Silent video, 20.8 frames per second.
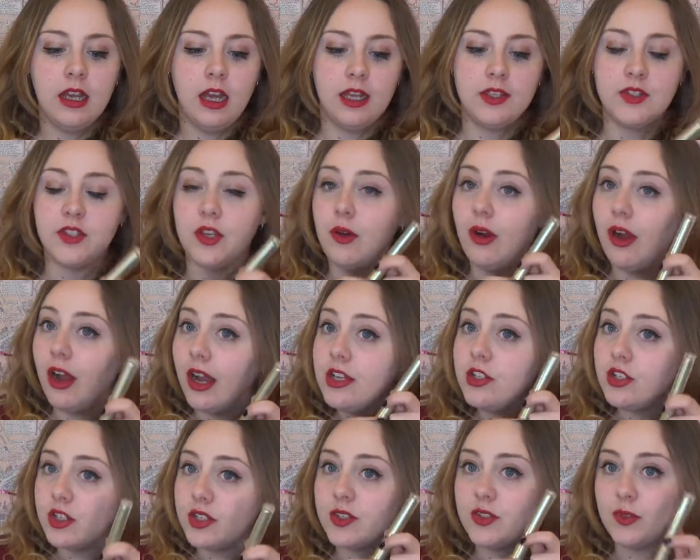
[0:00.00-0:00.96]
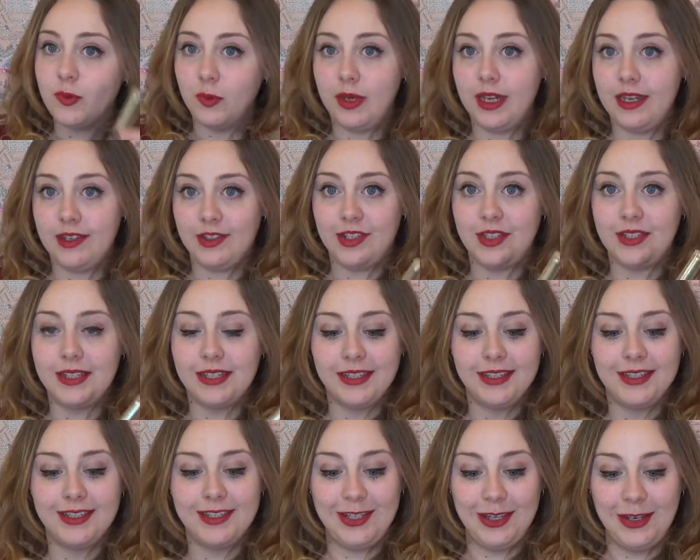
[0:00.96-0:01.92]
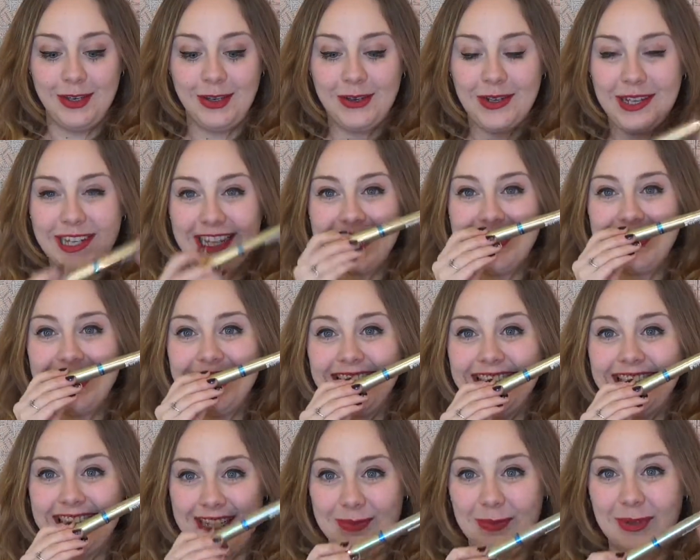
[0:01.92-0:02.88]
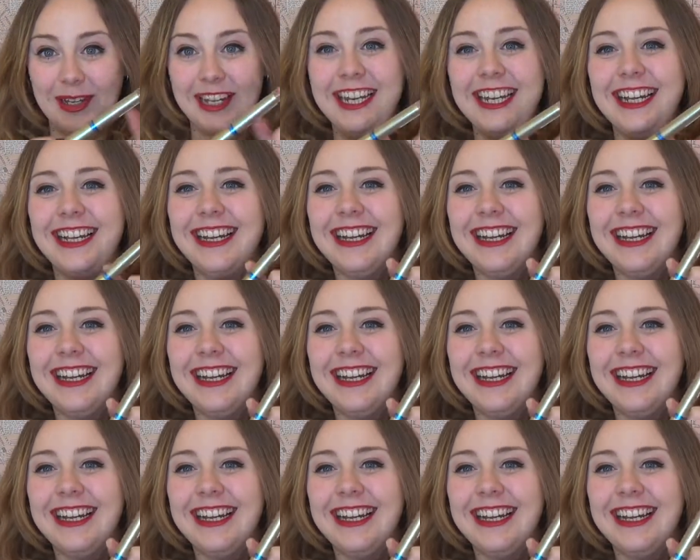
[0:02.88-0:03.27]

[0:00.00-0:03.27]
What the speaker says: and so I just switched to this one.